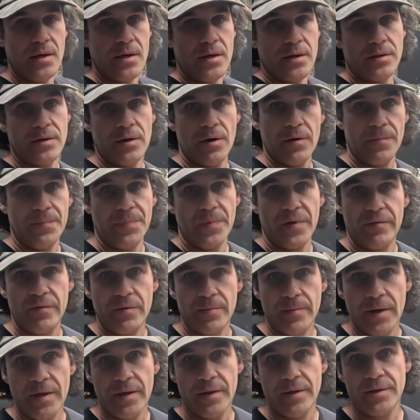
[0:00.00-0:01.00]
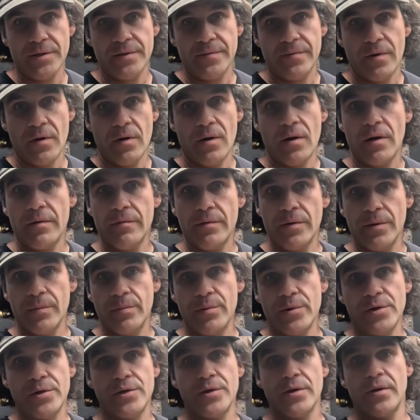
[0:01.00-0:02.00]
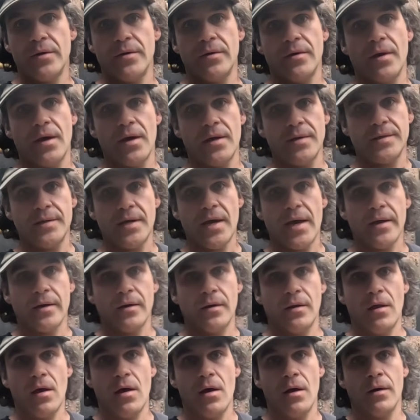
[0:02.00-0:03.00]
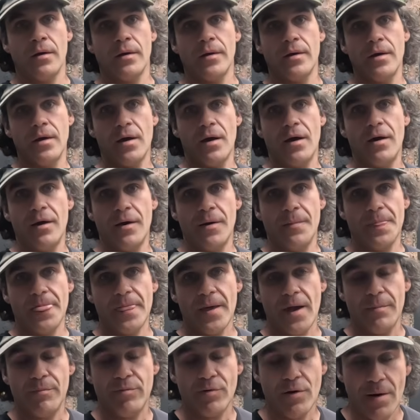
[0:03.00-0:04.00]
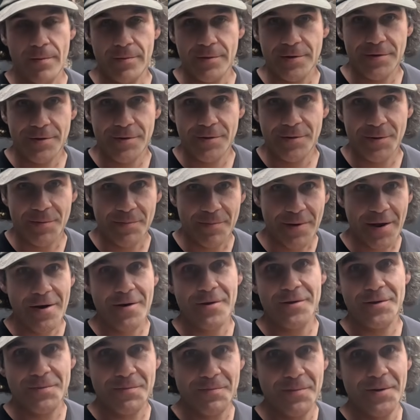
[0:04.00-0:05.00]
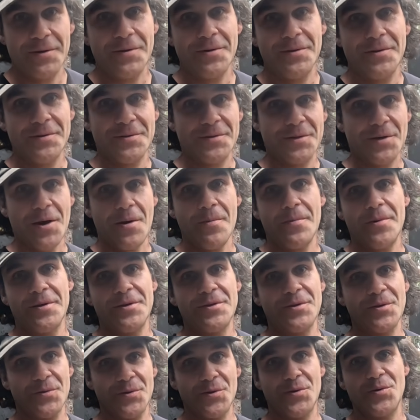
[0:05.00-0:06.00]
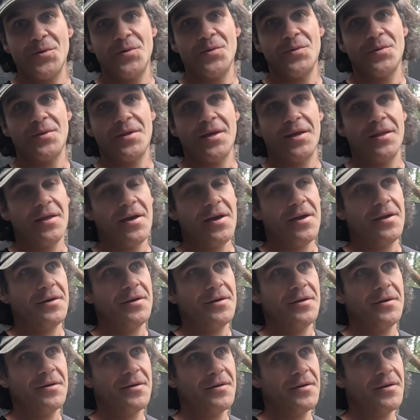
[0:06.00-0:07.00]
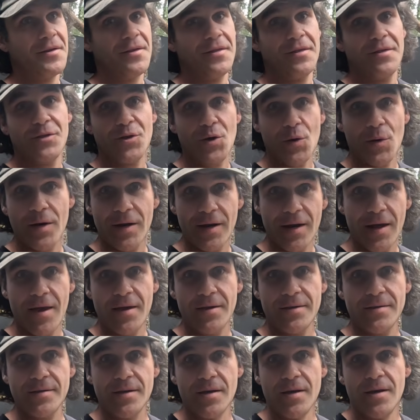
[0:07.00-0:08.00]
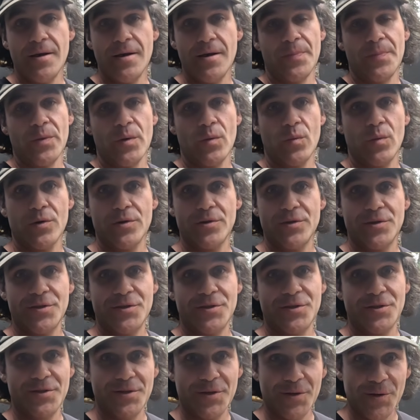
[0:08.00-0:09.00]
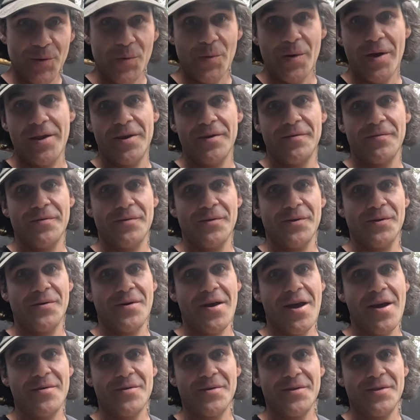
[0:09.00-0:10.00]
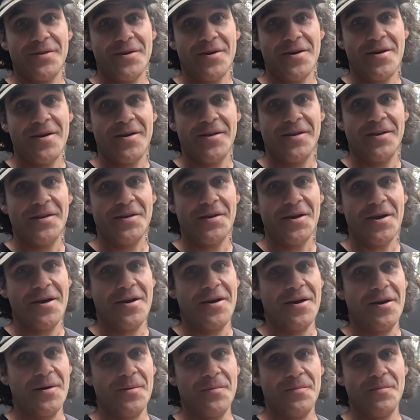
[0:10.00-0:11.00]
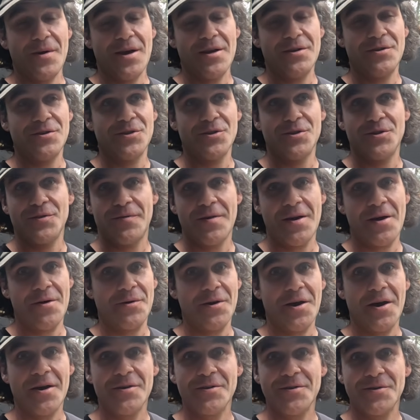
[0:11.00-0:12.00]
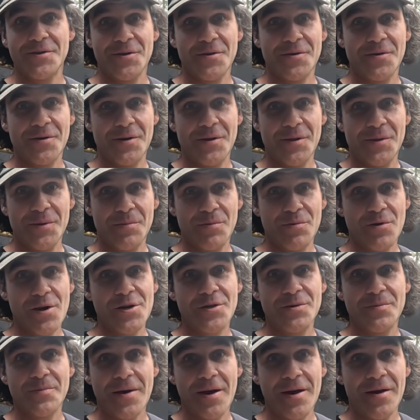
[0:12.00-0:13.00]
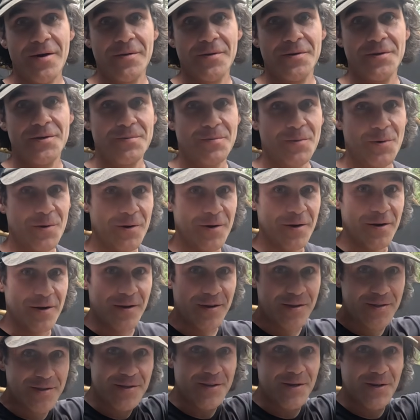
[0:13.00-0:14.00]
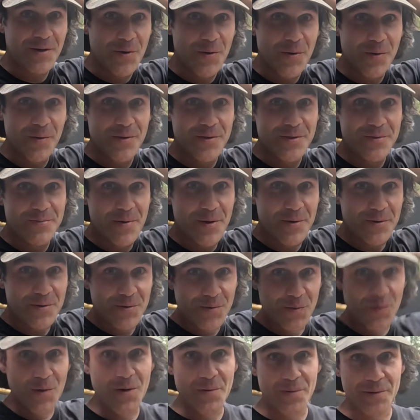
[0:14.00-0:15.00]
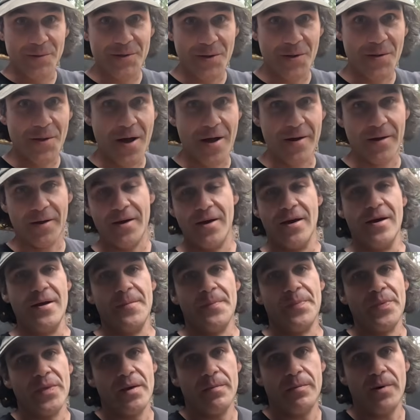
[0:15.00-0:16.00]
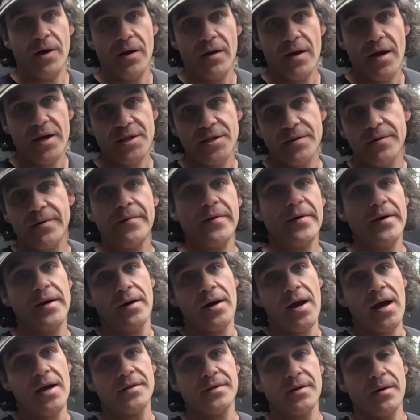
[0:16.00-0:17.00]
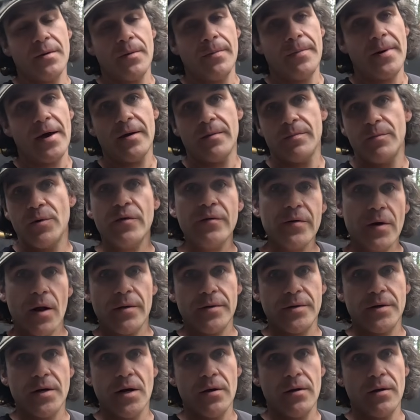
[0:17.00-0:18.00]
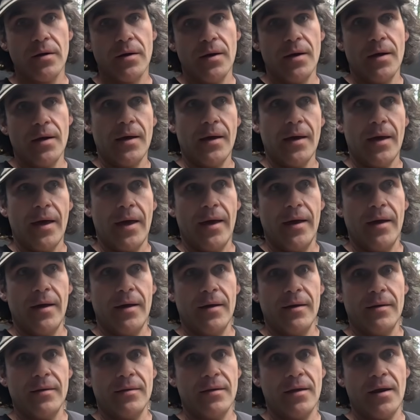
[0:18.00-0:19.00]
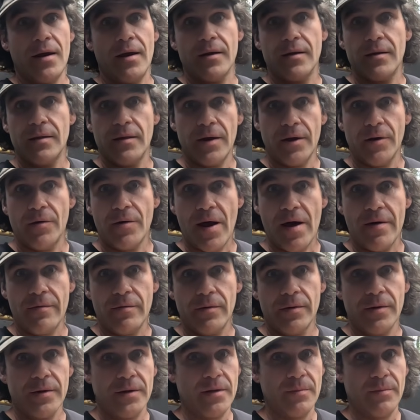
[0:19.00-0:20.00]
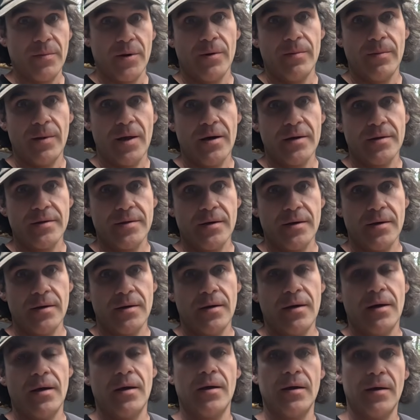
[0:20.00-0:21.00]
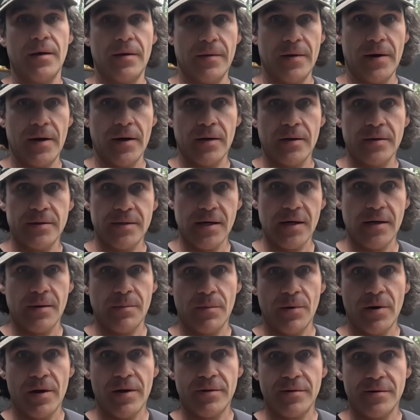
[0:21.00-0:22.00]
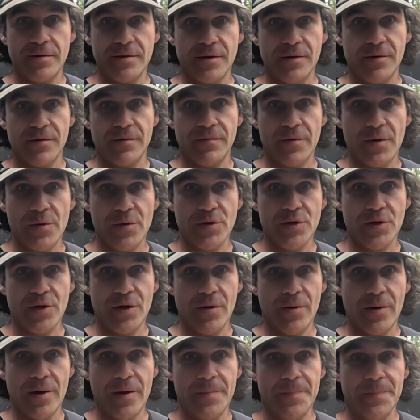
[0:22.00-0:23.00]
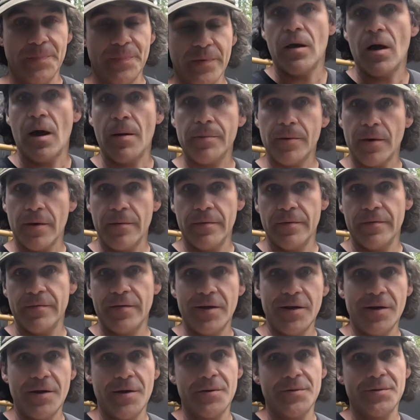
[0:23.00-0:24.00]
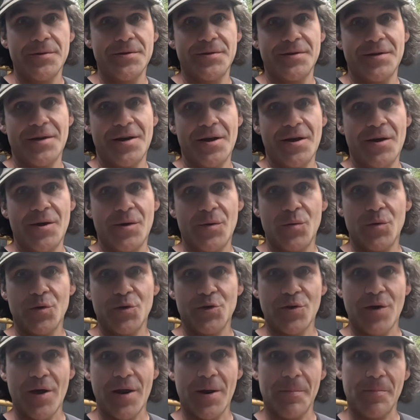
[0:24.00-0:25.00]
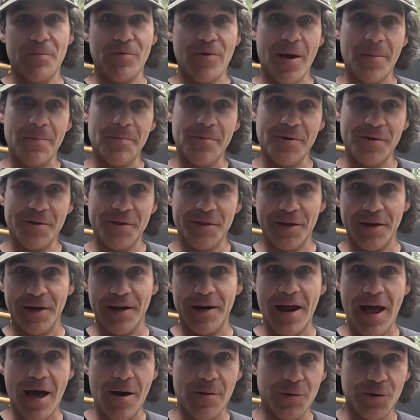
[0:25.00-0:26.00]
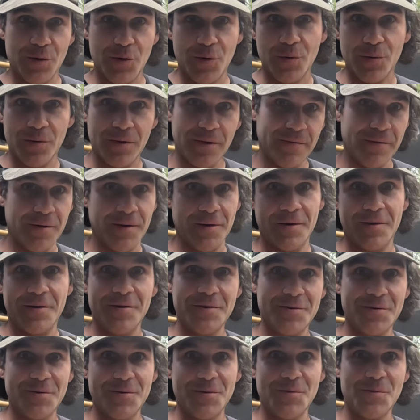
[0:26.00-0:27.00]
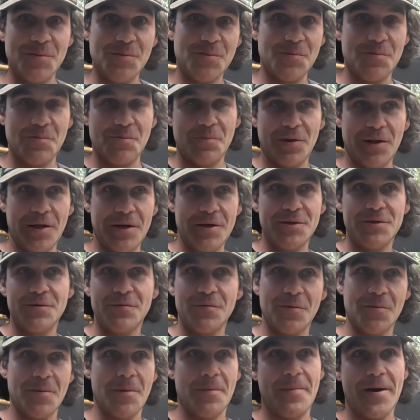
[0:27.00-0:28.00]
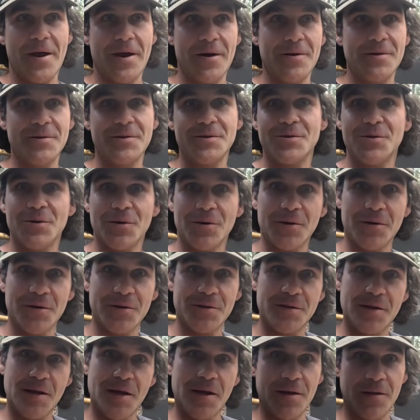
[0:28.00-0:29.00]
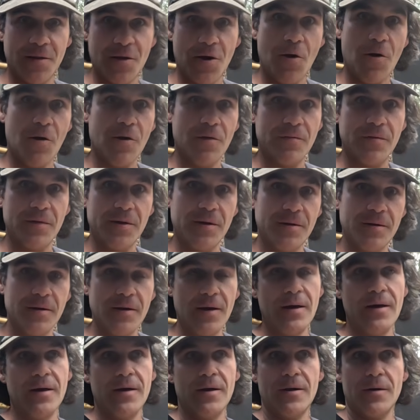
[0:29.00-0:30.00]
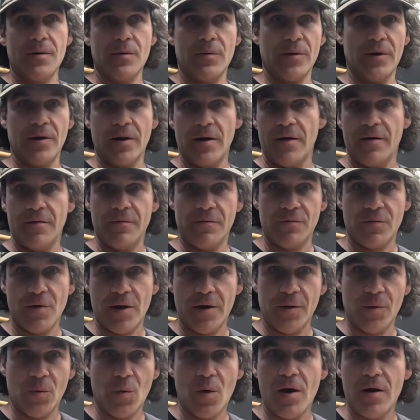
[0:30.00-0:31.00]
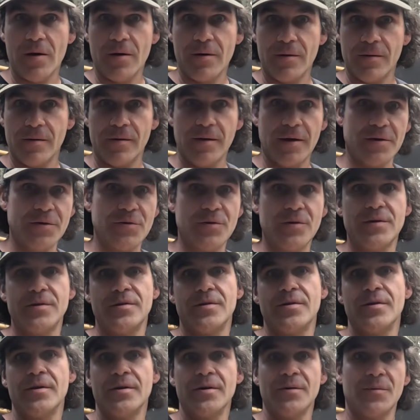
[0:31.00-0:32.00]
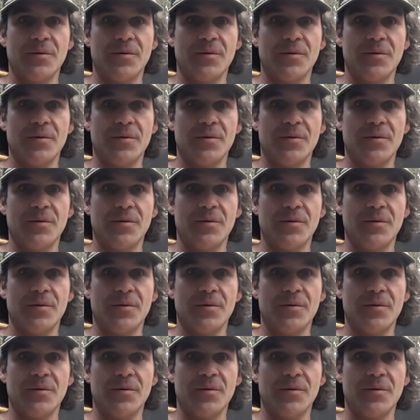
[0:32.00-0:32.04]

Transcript: So if you made it this far, I really appreciate you guys tagging along. I promise you the parents' build is coming so soon. They land here in 30 days. We're still waiting for the ground to thaw. I just found ice underneath the brush pile this morning. It's like, holy smokes, the winter was so long. But excavator guys coming back, moving all the dirt, and then I can lay gravel, get the pier blocks in, and then I can take a breath until the folks show up. Upcoming videos, we're trying to prep like an outdoor living place for my parents. They're gonna stay in the RV. We're gonna have running water or electricity.